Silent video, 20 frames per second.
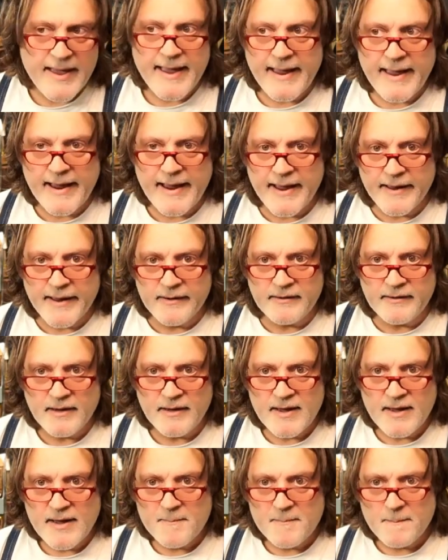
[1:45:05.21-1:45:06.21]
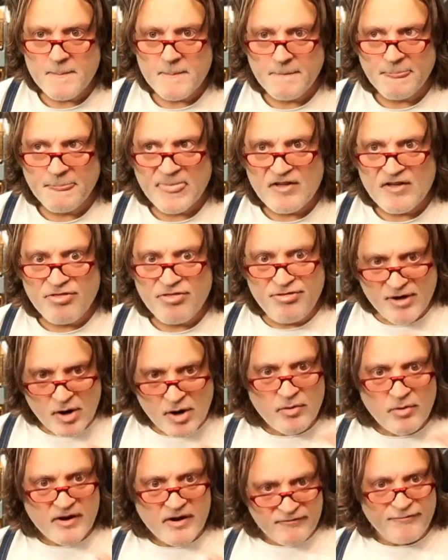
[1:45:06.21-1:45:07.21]
And
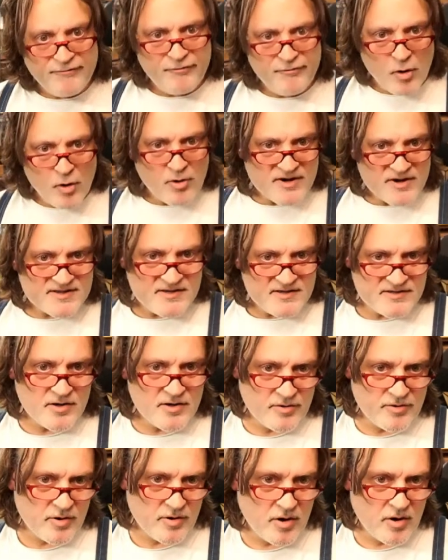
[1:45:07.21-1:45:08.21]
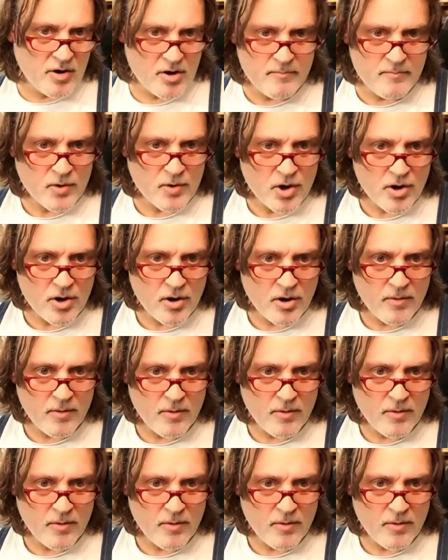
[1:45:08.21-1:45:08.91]
though it focuses on armor,